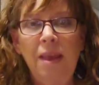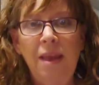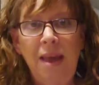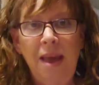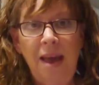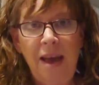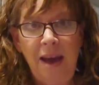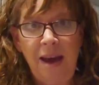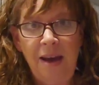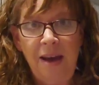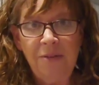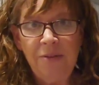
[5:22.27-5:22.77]

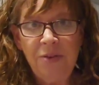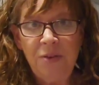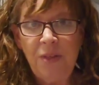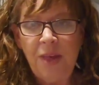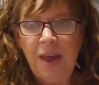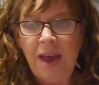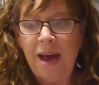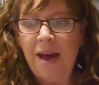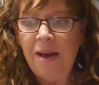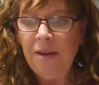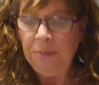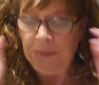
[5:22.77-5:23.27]
after
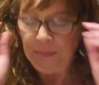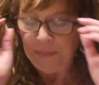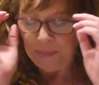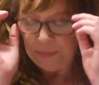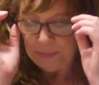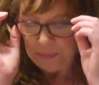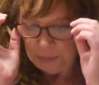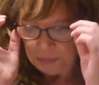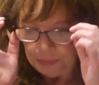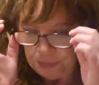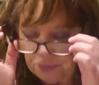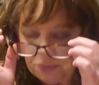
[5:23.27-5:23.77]
that,
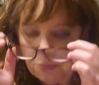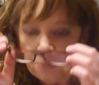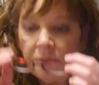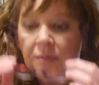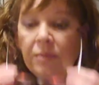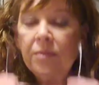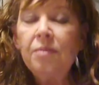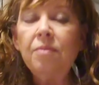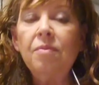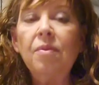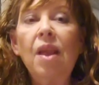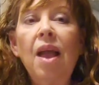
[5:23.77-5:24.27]

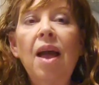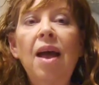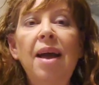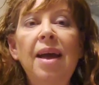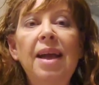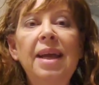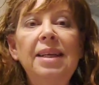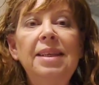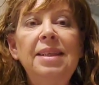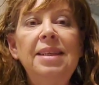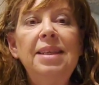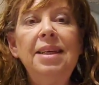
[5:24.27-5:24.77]

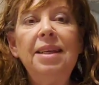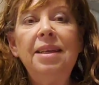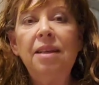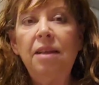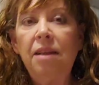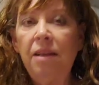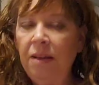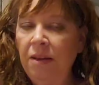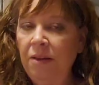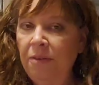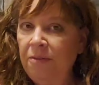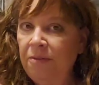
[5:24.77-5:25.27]
I
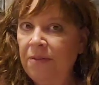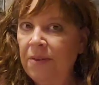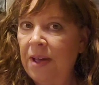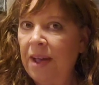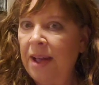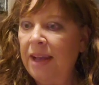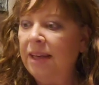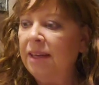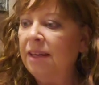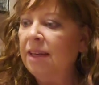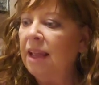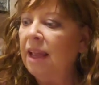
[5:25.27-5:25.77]
did
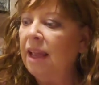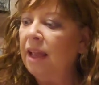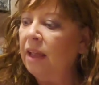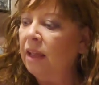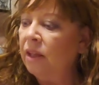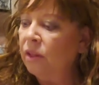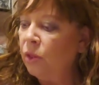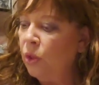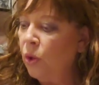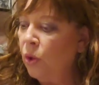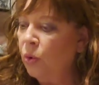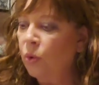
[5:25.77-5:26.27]
find
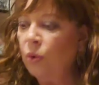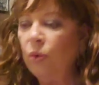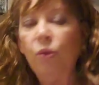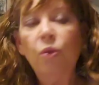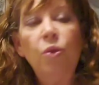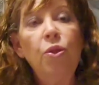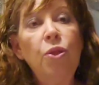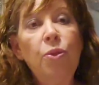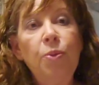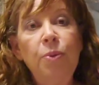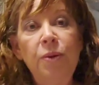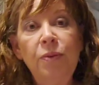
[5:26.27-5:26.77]
a local
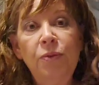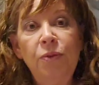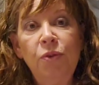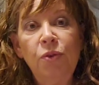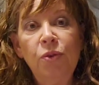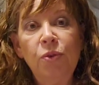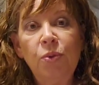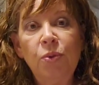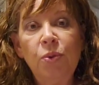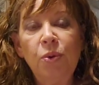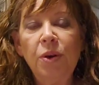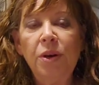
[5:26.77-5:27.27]
thrift
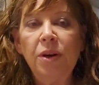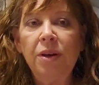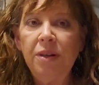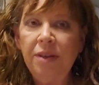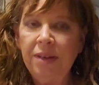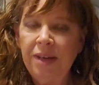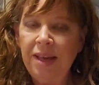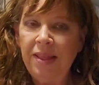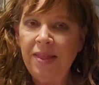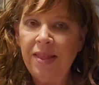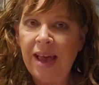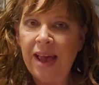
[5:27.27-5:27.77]
store
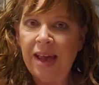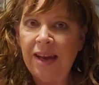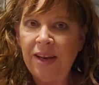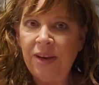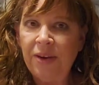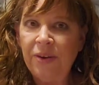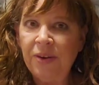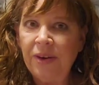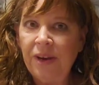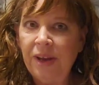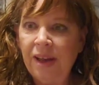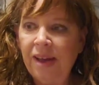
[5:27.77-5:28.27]
in that
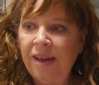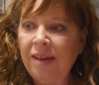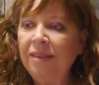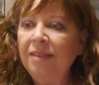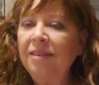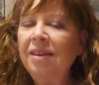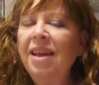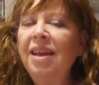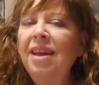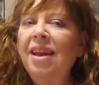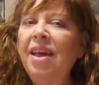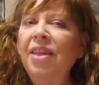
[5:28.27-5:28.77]
area,
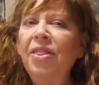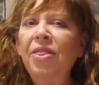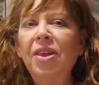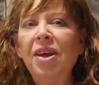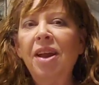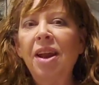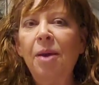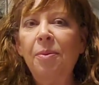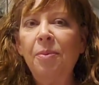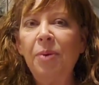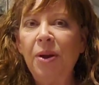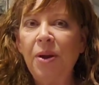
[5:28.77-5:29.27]
and I
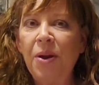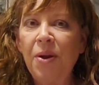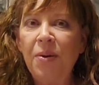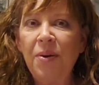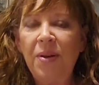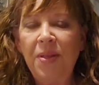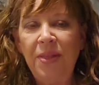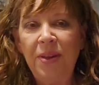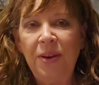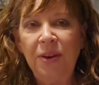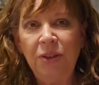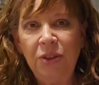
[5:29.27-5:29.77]
thought I would go
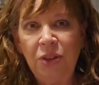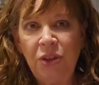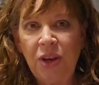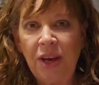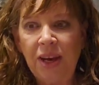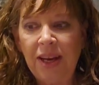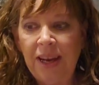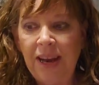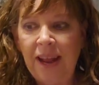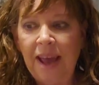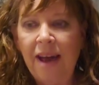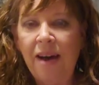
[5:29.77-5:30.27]
in there and
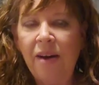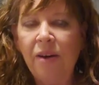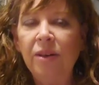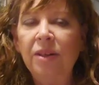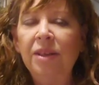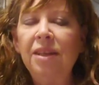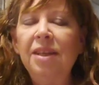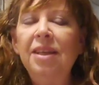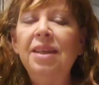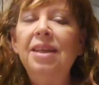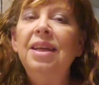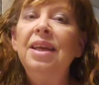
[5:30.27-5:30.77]
check it out.
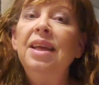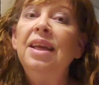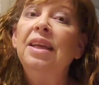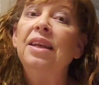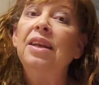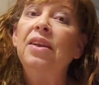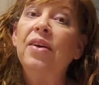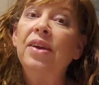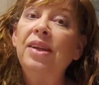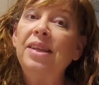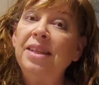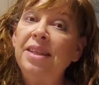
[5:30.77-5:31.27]

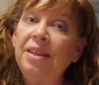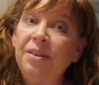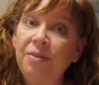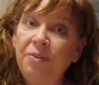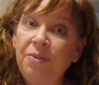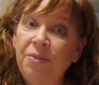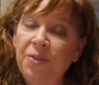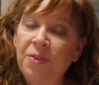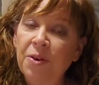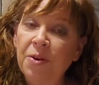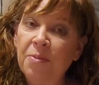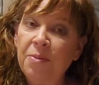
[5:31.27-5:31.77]
Now, I
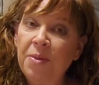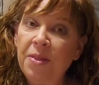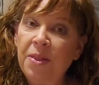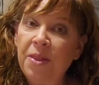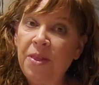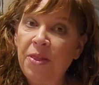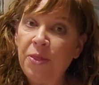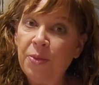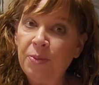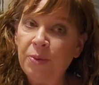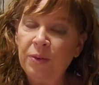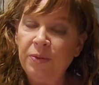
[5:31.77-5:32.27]
didn't film in the
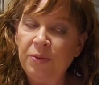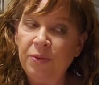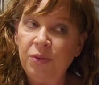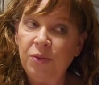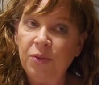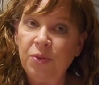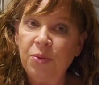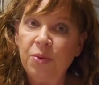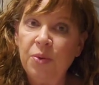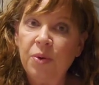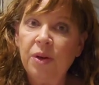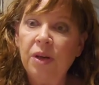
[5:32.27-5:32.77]
thrift
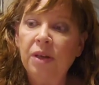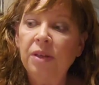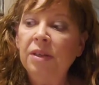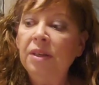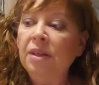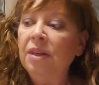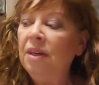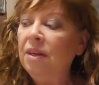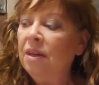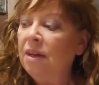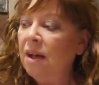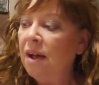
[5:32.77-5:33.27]
store,
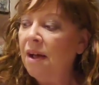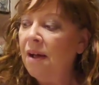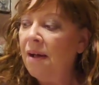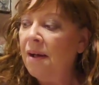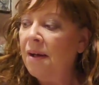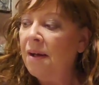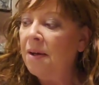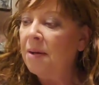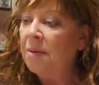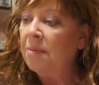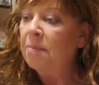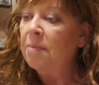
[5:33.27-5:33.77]

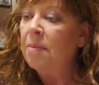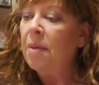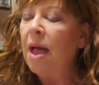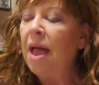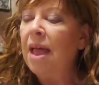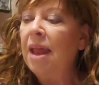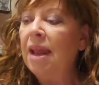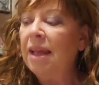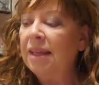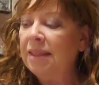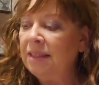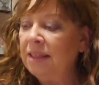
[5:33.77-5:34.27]
and
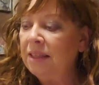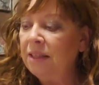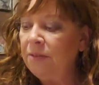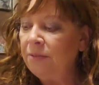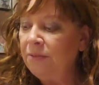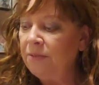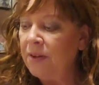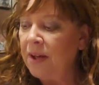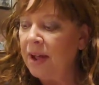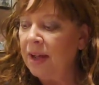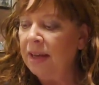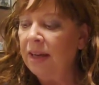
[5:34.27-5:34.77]
I did
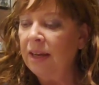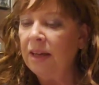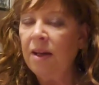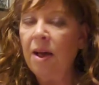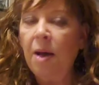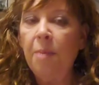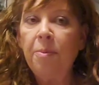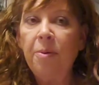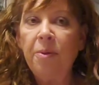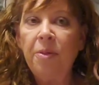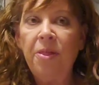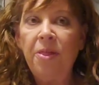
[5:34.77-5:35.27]
find a
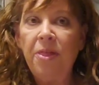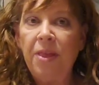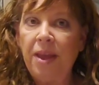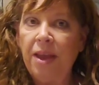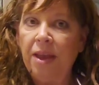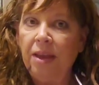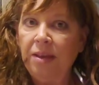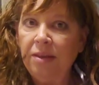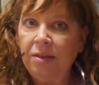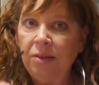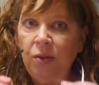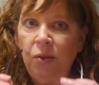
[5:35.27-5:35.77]
couple
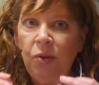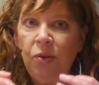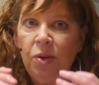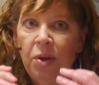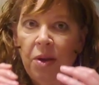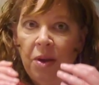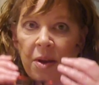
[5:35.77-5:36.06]
things.